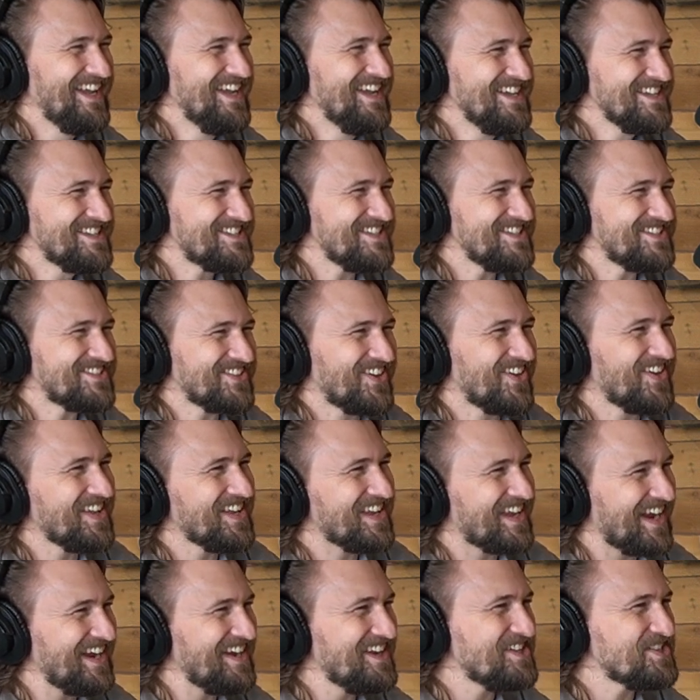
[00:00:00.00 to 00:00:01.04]
She started
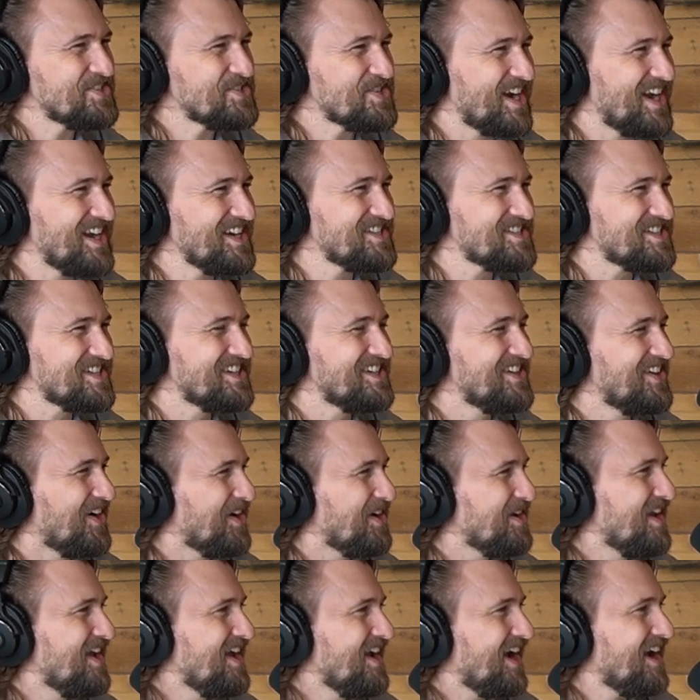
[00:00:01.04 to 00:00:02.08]
gaining traction.
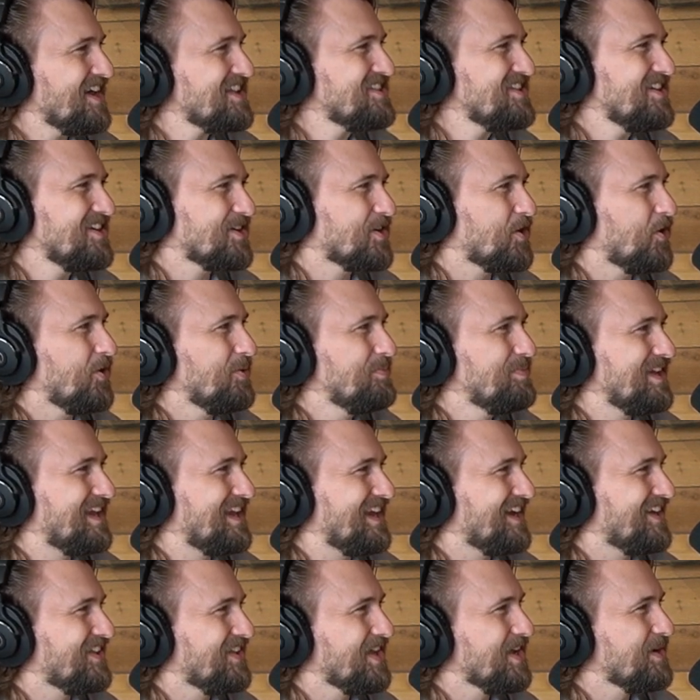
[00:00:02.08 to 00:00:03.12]
I thought Colby
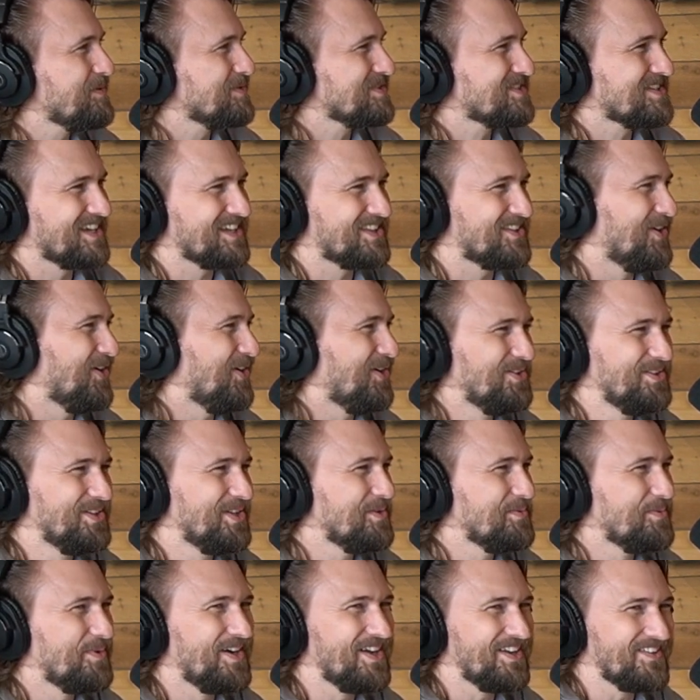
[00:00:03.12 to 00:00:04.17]
Calais was like the only
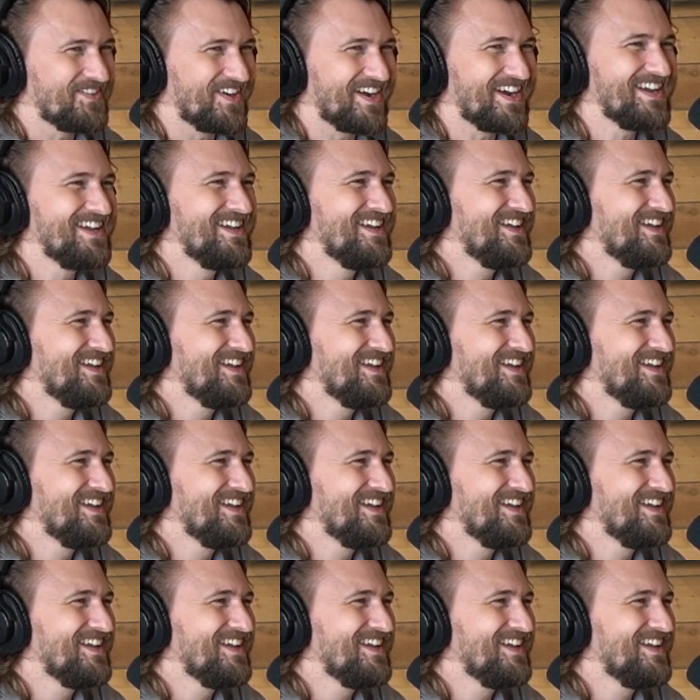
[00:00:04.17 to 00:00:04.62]
one, right?